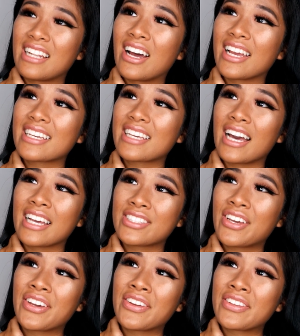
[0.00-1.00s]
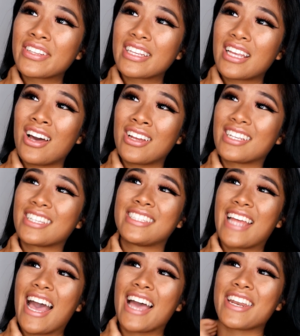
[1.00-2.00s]
Like, I don't
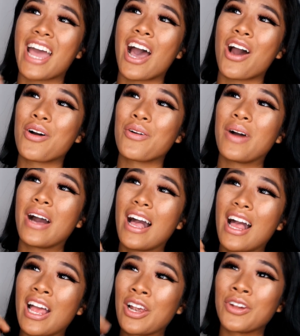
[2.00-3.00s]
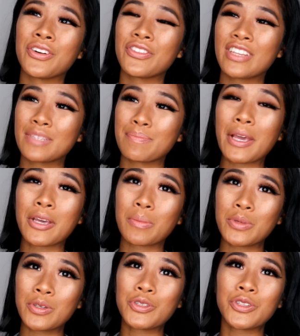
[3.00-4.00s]
understand how a lot of these
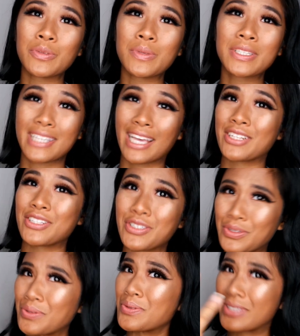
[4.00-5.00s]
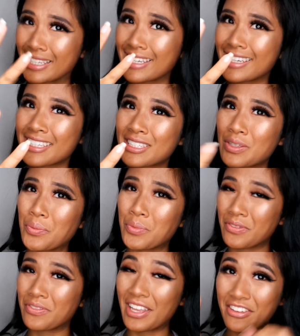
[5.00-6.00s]
makeup YouTubers can do this
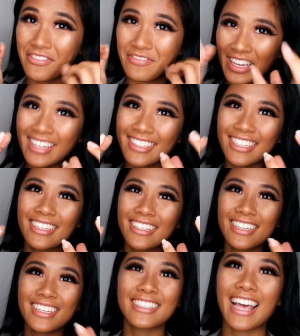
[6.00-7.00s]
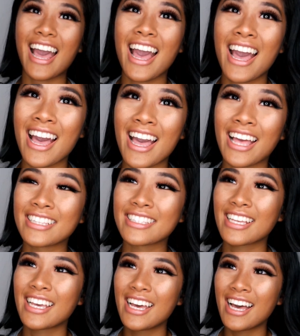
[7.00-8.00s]
with their fingers, and
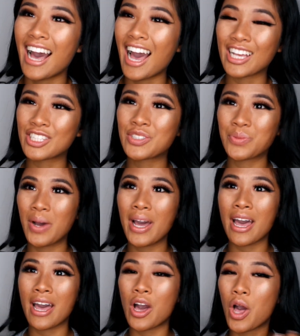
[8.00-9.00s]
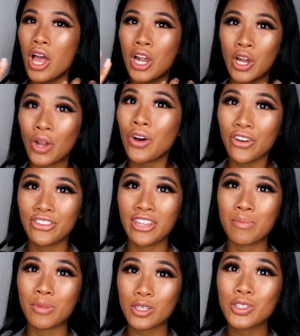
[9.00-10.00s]
I swear a lot of
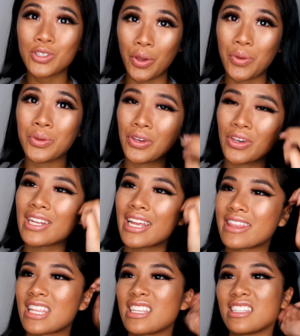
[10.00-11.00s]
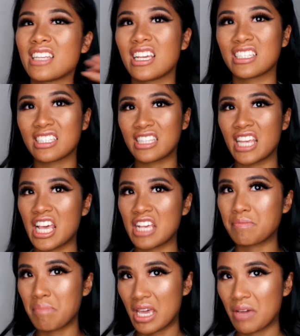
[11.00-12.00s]
them look so good, and then there's just
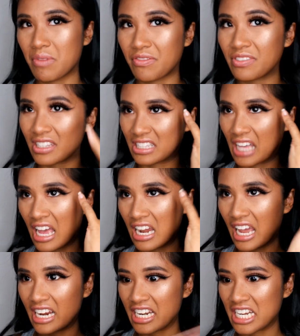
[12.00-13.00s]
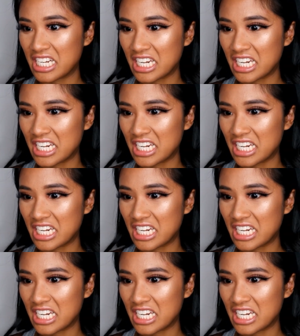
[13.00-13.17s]
here's me with this eyeliner.